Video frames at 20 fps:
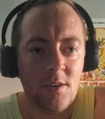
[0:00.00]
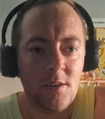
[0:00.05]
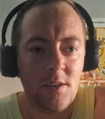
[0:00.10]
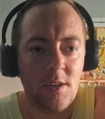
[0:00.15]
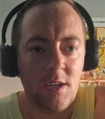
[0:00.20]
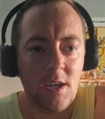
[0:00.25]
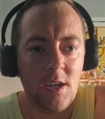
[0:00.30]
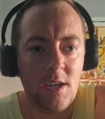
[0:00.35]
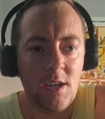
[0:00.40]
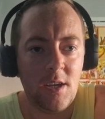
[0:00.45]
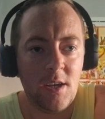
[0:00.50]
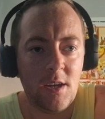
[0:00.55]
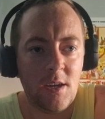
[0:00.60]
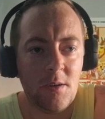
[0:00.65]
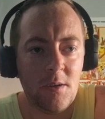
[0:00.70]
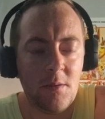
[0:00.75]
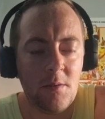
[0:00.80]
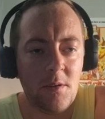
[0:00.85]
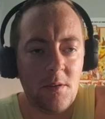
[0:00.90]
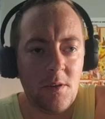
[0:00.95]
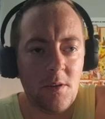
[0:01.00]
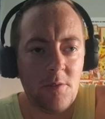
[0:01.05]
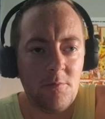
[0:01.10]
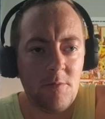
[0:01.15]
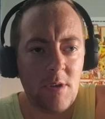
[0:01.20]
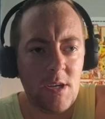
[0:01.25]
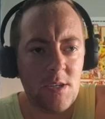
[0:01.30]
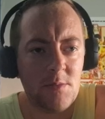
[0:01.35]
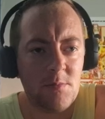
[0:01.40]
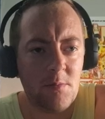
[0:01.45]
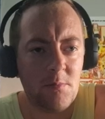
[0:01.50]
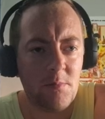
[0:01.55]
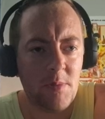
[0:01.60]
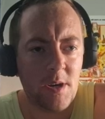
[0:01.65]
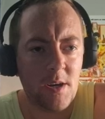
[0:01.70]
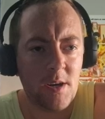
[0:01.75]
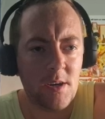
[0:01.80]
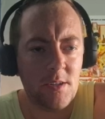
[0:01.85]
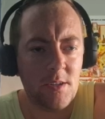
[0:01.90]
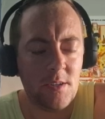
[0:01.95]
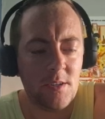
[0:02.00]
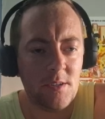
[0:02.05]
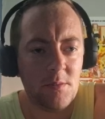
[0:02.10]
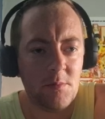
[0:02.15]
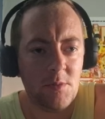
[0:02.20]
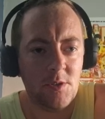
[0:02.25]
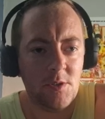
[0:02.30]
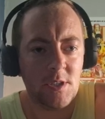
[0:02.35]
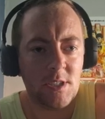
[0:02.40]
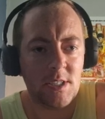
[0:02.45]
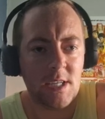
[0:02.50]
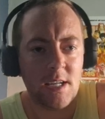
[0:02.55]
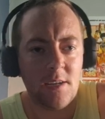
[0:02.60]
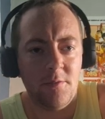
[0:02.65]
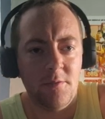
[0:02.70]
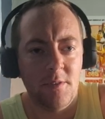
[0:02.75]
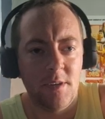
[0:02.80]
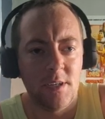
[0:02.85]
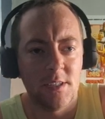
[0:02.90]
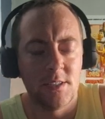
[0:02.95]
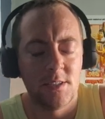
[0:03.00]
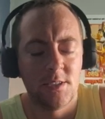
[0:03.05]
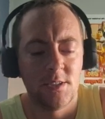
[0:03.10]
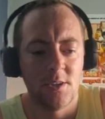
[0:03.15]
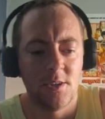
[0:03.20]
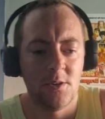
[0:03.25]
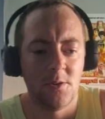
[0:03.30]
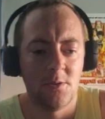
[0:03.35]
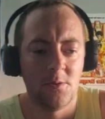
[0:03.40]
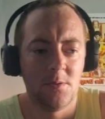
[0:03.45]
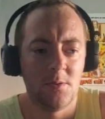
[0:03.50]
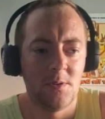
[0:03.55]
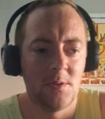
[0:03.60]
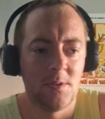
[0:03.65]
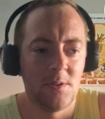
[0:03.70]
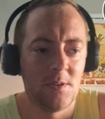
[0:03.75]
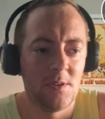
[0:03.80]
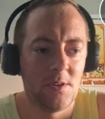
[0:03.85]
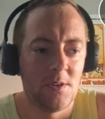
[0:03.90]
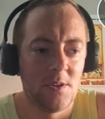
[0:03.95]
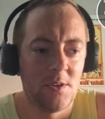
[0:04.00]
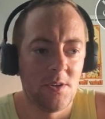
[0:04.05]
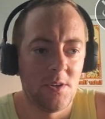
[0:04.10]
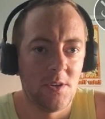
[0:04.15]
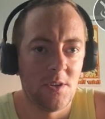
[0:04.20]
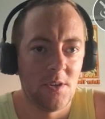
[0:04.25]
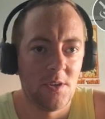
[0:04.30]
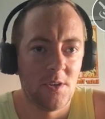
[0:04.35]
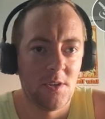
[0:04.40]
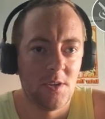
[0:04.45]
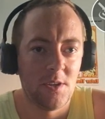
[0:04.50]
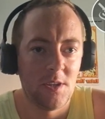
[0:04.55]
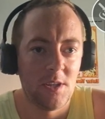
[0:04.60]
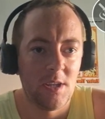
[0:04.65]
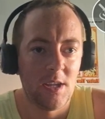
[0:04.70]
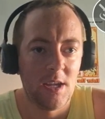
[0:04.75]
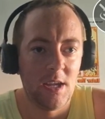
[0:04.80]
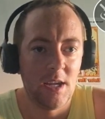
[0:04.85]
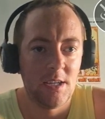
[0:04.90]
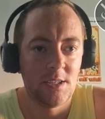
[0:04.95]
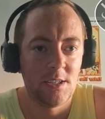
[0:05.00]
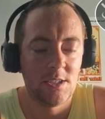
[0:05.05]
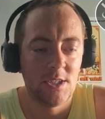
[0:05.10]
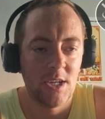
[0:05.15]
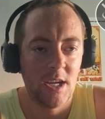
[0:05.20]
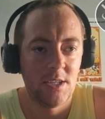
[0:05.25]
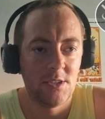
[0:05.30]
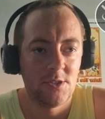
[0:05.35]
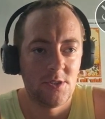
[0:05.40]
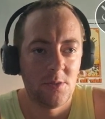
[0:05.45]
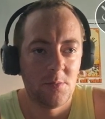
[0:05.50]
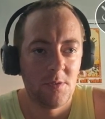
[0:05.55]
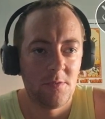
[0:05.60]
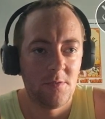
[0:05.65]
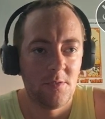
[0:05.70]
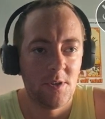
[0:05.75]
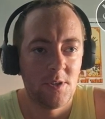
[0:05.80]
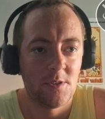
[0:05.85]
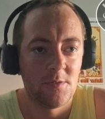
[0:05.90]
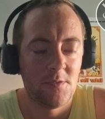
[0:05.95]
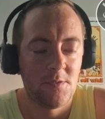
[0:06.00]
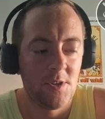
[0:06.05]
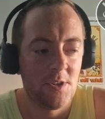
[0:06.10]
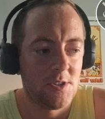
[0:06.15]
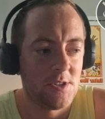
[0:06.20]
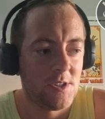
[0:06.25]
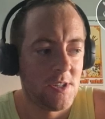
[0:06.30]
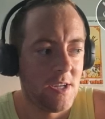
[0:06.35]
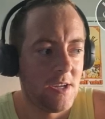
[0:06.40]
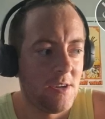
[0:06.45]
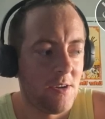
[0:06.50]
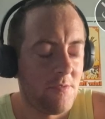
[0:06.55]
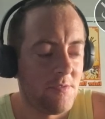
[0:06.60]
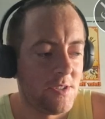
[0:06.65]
On the arrangement part and the music side of things, so he changed up the first verse there.